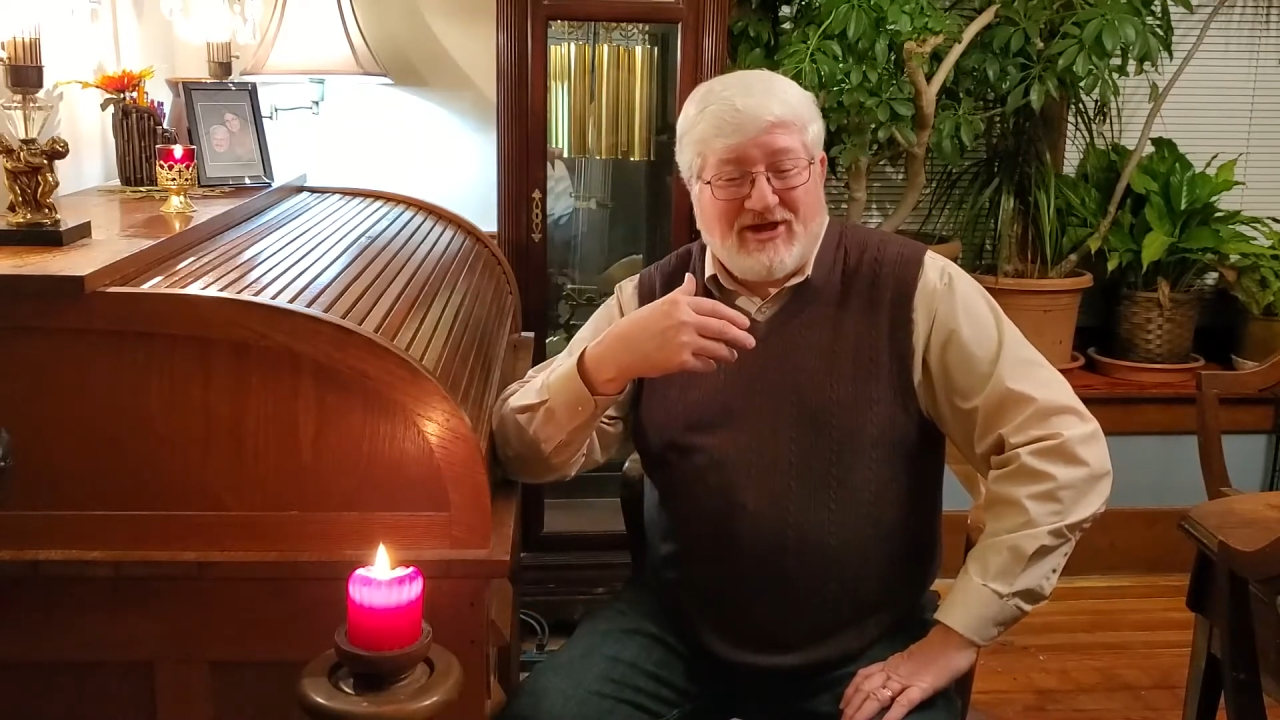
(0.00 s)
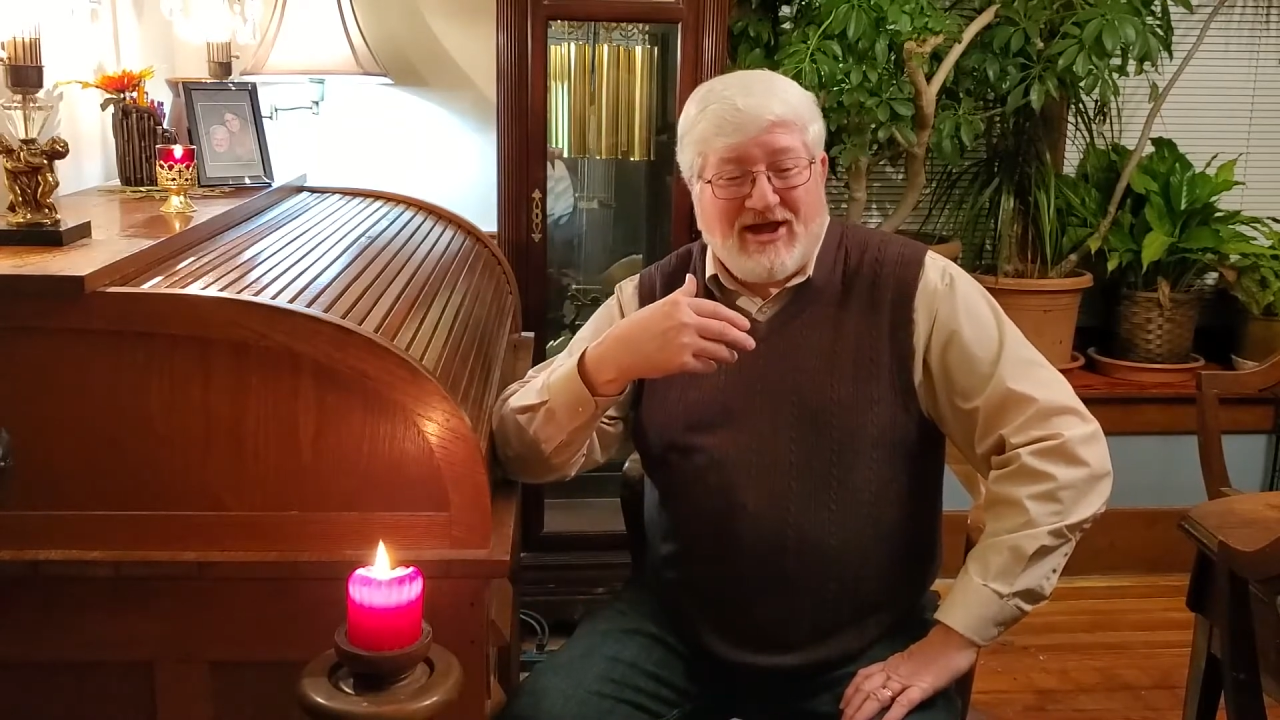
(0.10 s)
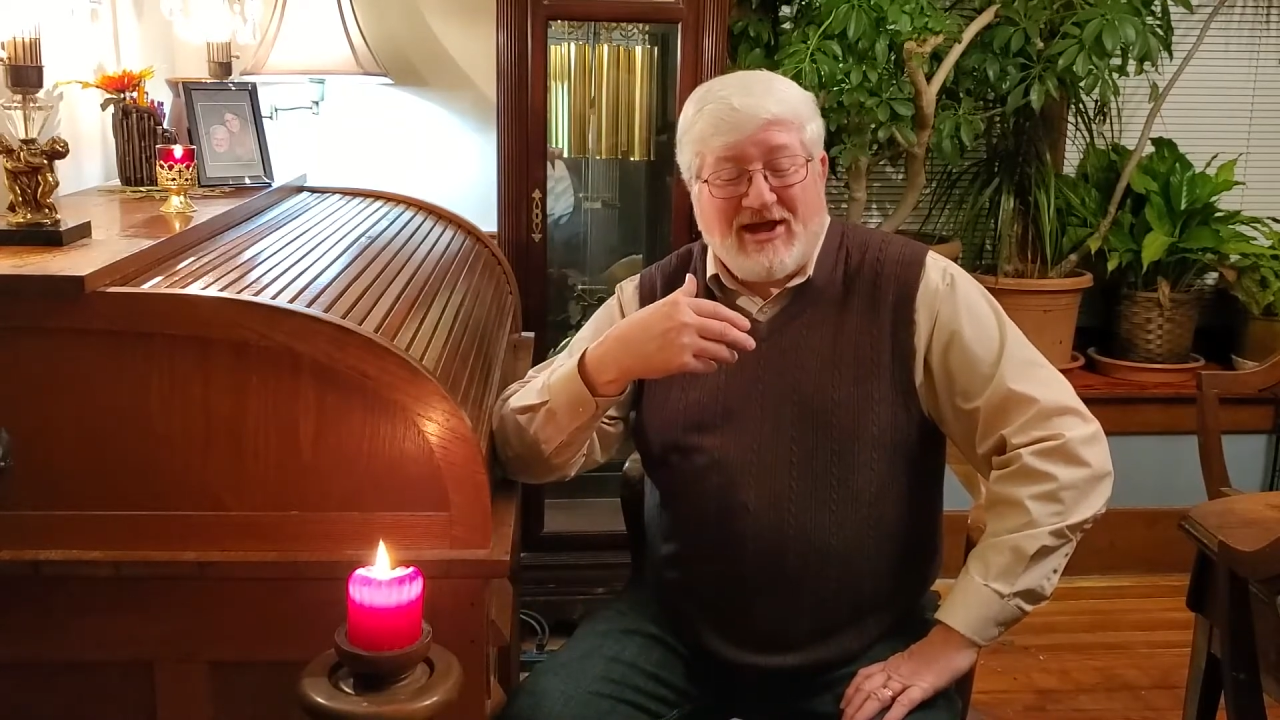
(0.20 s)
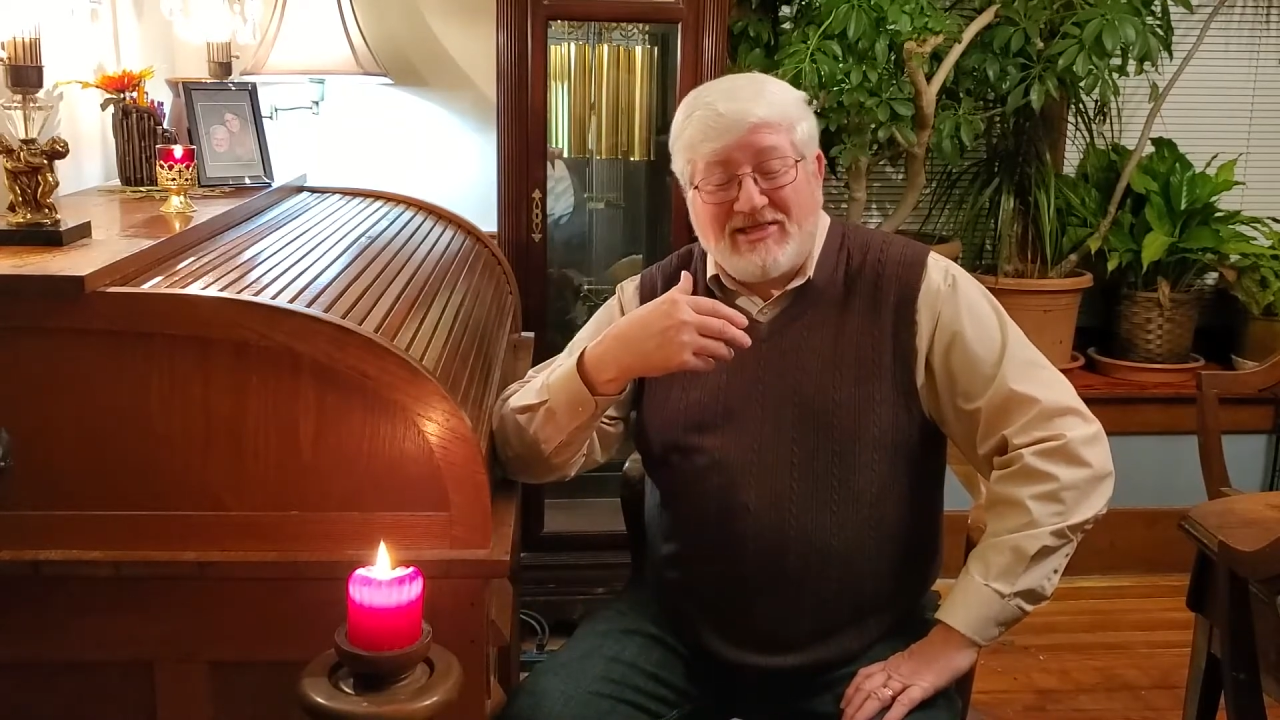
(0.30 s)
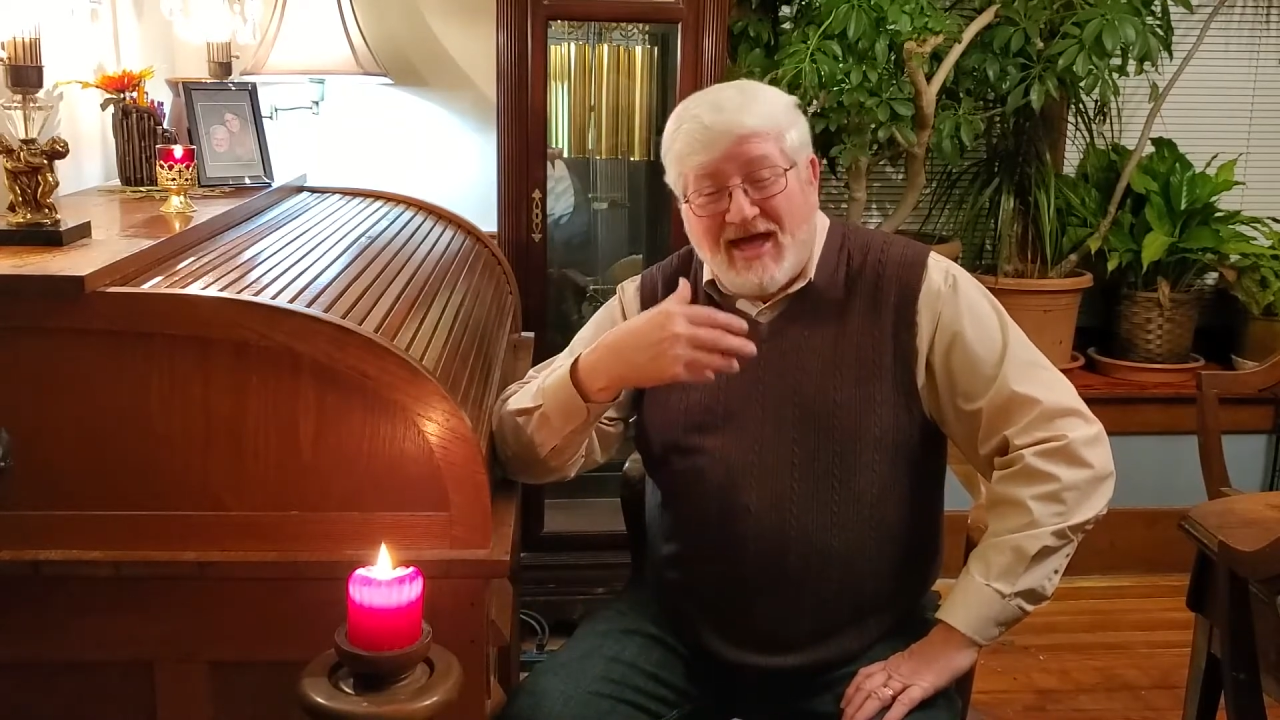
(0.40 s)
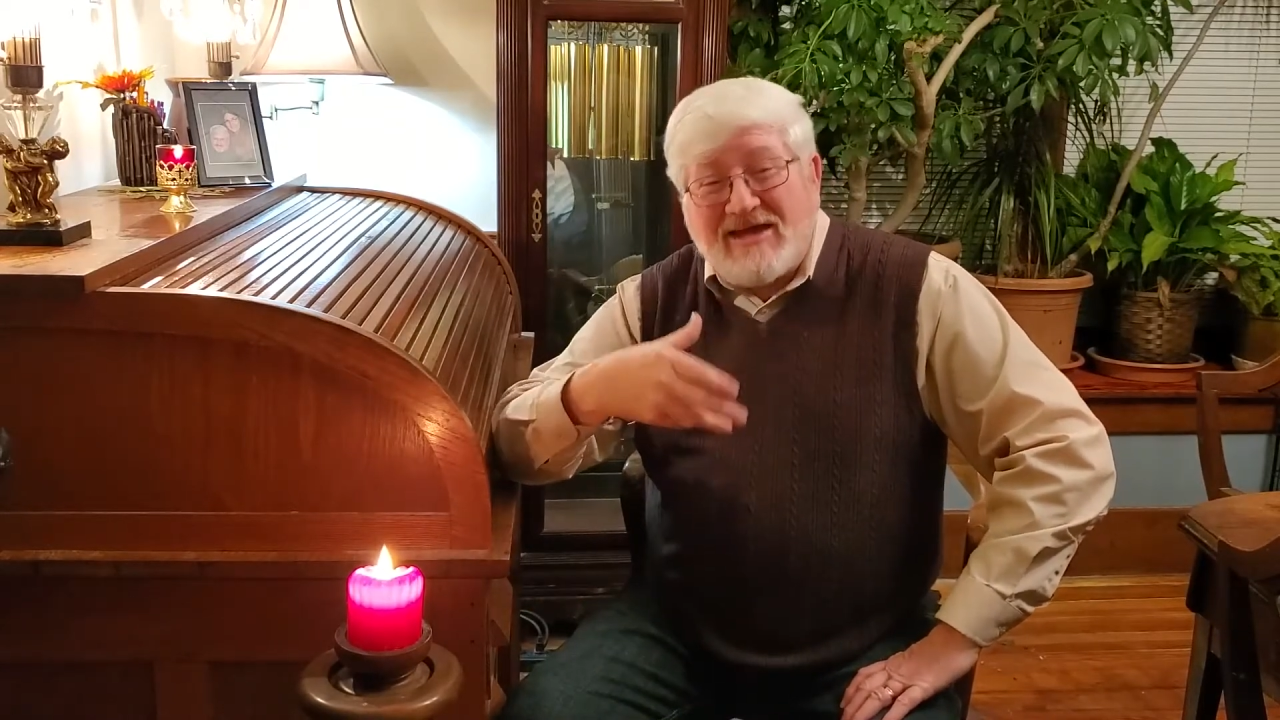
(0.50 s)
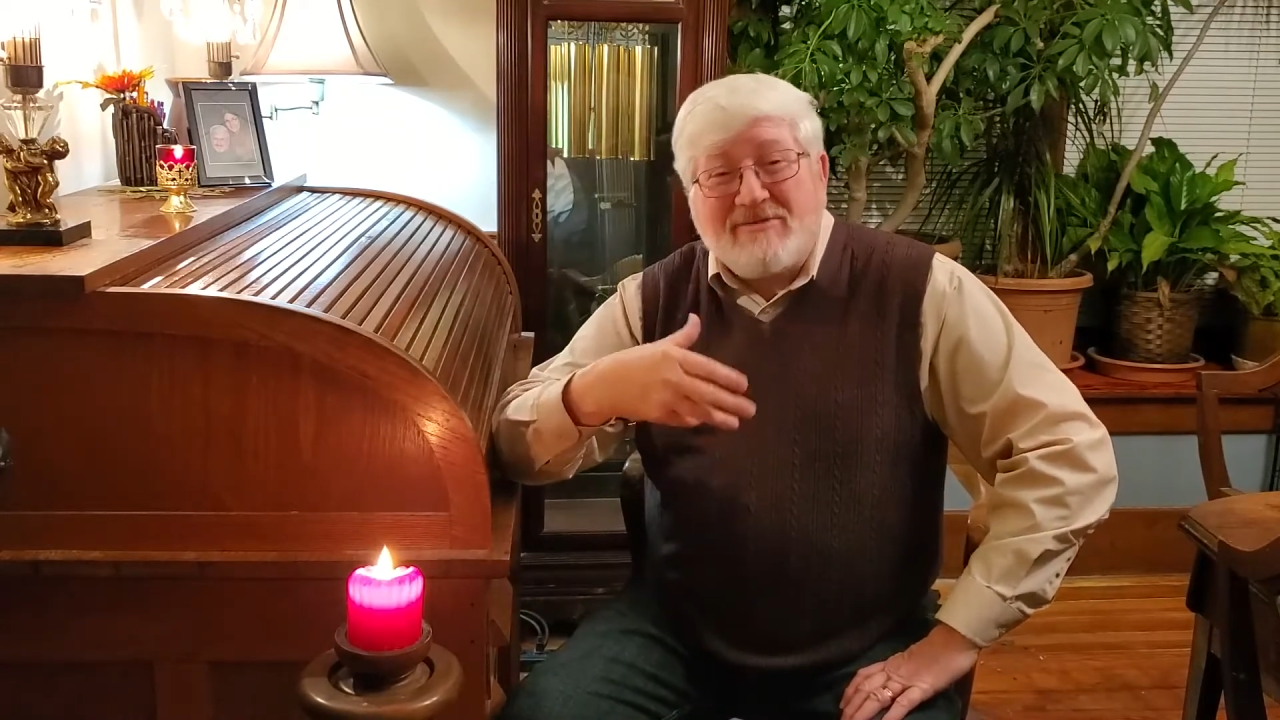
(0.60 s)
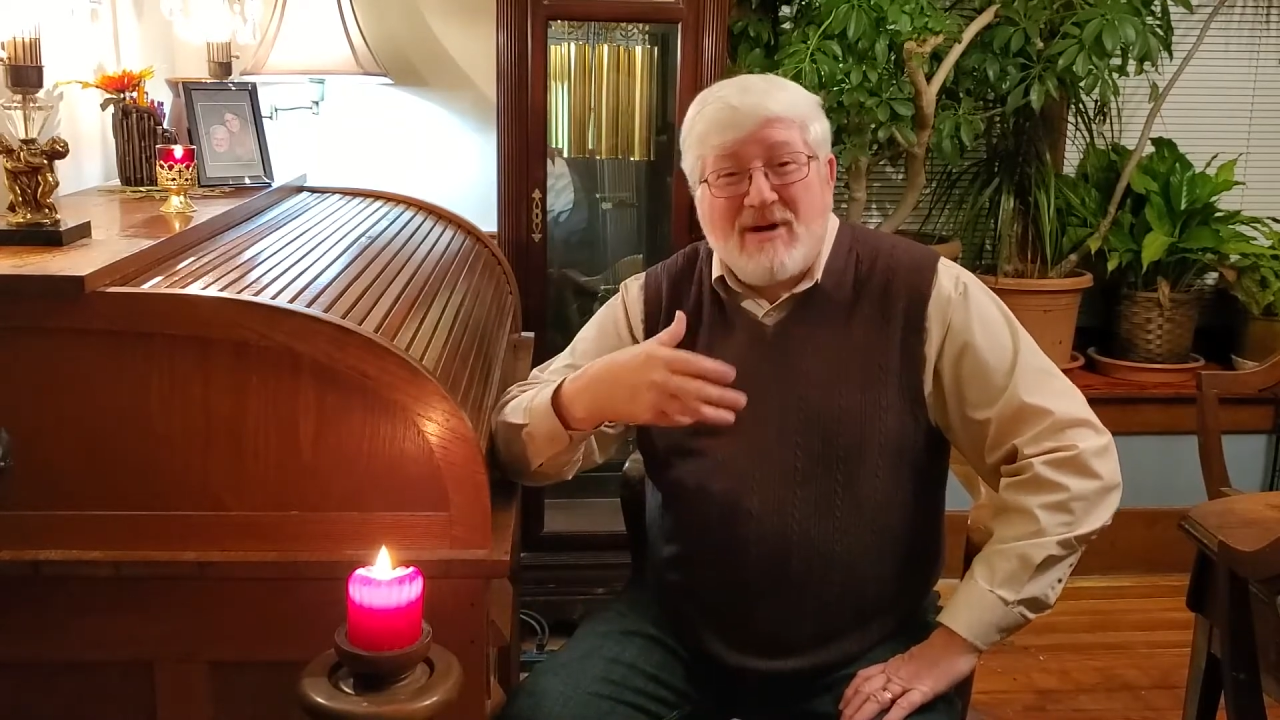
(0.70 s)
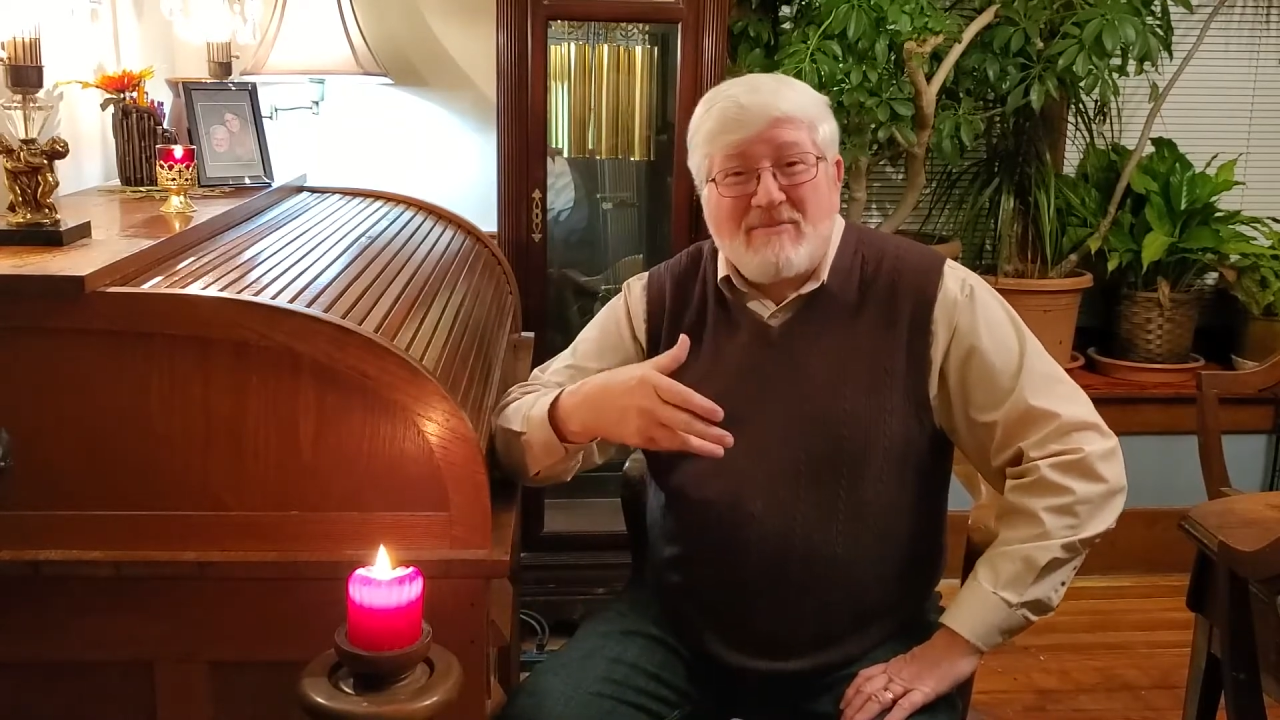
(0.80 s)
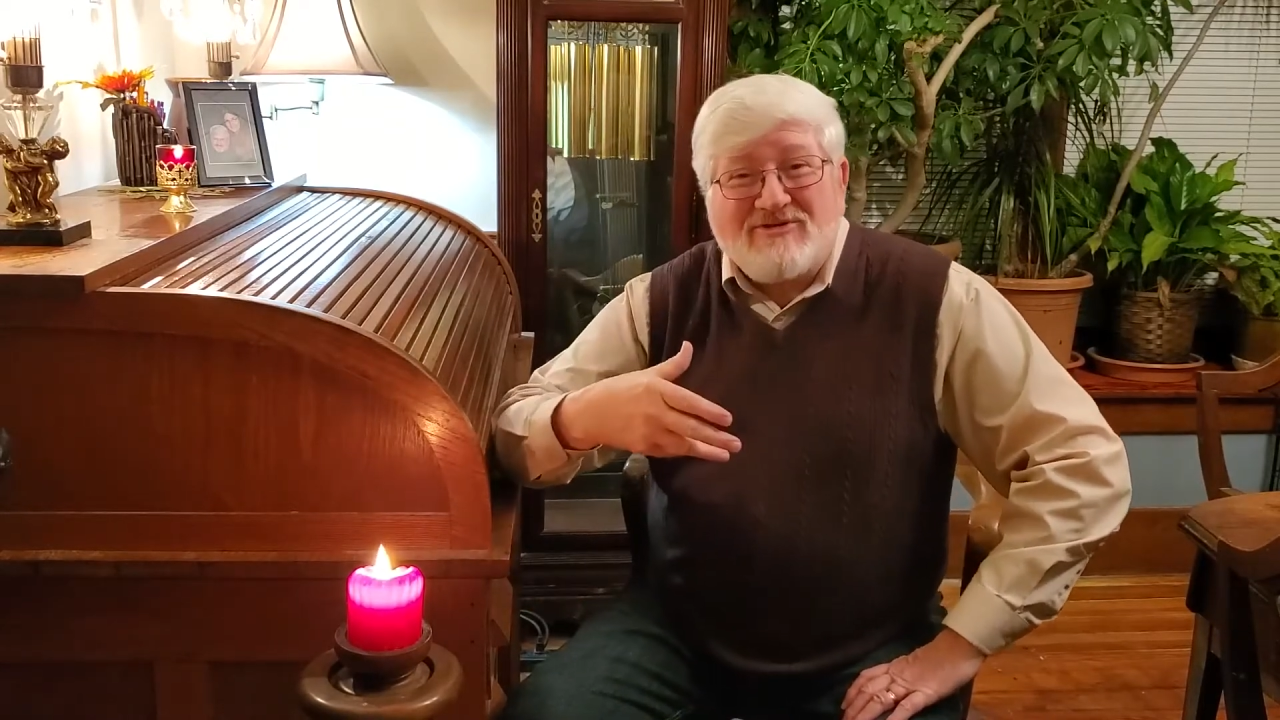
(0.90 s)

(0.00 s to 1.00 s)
that I like about